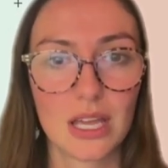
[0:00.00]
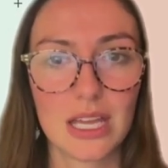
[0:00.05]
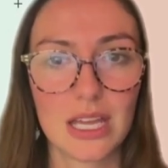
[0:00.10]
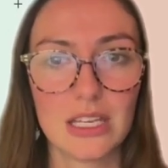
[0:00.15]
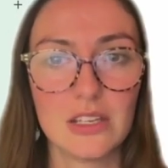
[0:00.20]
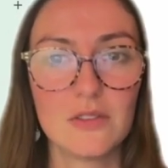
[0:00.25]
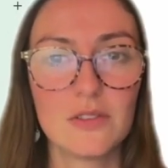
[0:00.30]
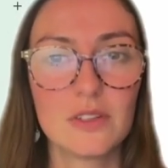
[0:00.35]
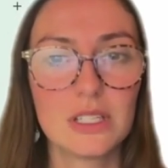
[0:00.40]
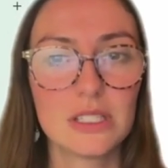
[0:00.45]

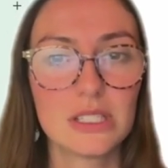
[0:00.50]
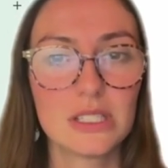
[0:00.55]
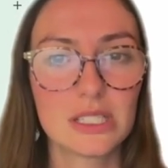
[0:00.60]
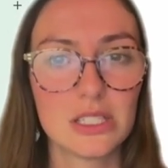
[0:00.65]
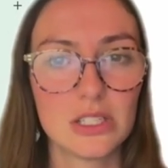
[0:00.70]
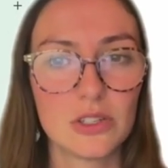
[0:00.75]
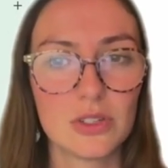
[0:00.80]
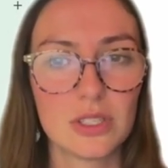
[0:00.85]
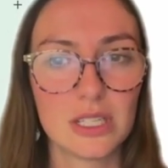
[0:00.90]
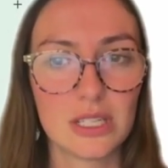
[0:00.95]
And even
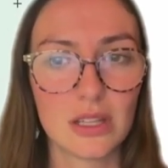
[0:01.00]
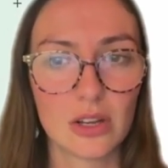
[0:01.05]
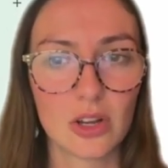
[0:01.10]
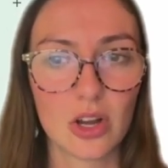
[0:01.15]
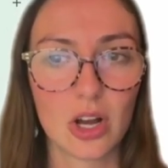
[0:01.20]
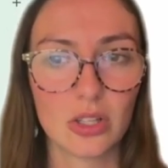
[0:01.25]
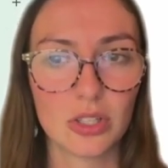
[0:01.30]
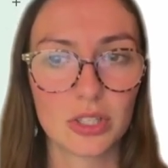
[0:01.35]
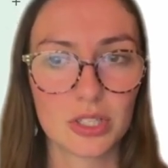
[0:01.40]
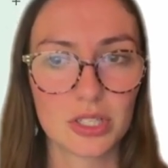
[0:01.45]
you see the
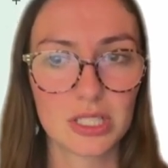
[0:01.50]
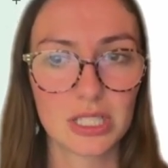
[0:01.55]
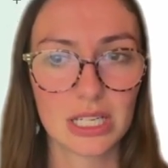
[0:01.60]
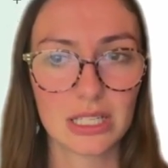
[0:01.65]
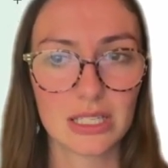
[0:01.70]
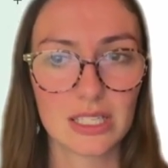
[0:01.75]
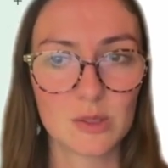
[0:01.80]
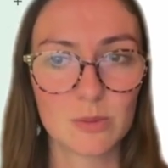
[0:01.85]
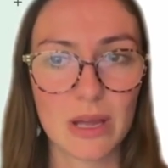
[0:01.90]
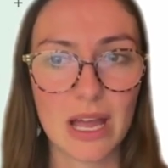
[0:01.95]
colors
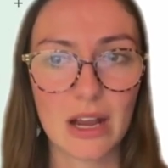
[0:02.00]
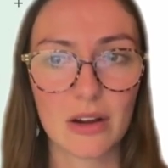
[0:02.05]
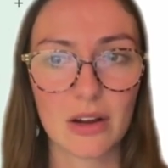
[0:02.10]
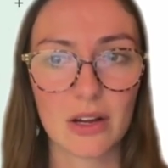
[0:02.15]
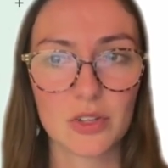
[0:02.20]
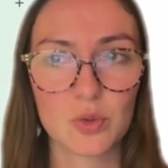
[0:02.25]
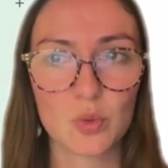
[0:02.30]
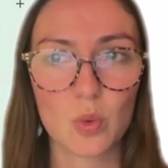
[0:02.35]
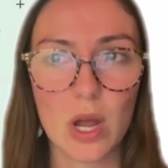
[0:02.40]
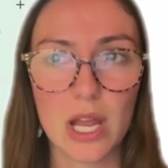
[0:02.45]
like this
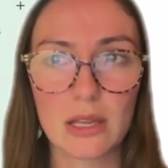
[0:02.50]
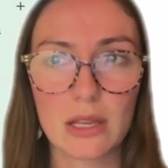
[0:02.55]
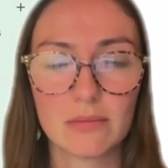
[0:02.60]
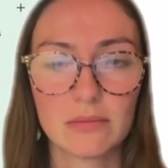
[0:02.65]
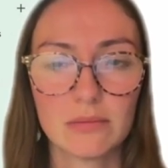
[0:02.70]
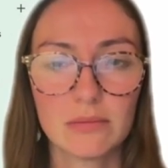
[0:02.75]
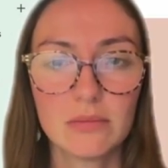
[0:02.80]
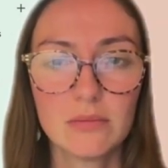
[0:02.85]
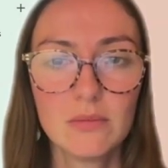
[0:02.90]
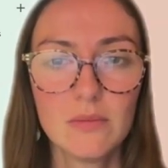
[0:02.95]
background's white,
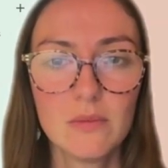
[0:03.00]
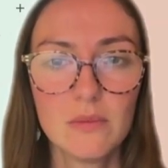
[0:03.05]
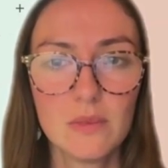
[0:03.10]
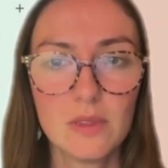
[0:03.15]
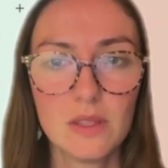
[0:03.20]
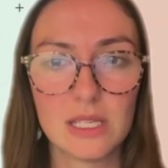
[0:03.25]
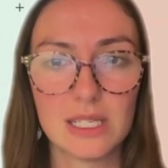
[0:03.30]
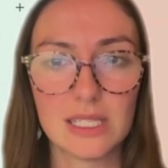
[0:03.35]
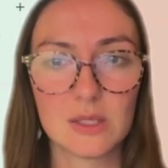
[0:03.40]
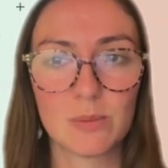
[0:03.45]

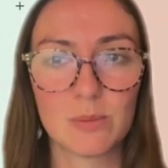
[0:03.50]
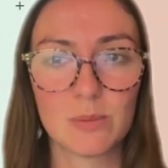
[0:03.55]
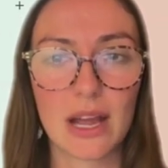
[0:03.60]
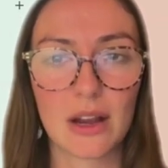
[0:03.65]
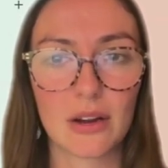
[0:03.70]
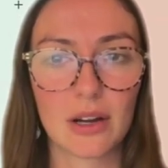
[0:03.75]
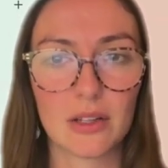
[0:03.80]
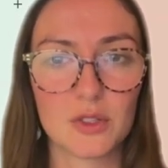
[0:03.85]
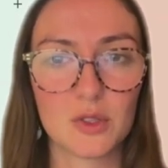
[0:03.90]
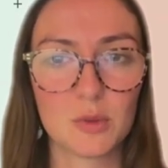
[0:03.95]
this
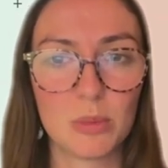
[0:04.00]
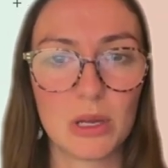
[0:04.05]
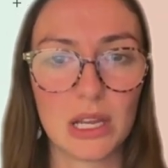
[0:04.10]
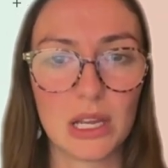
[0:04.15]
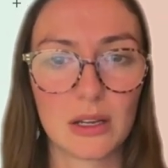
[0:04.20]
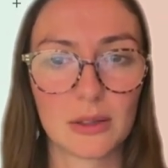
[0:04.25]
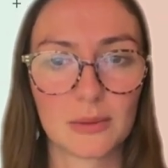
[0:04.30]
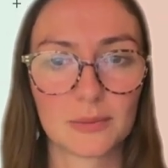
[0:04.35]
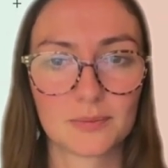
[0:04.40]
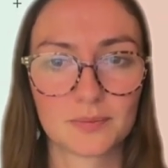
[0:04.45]
background's
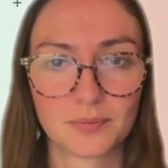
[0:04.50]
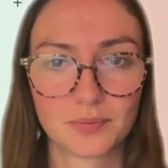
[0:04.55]
pink.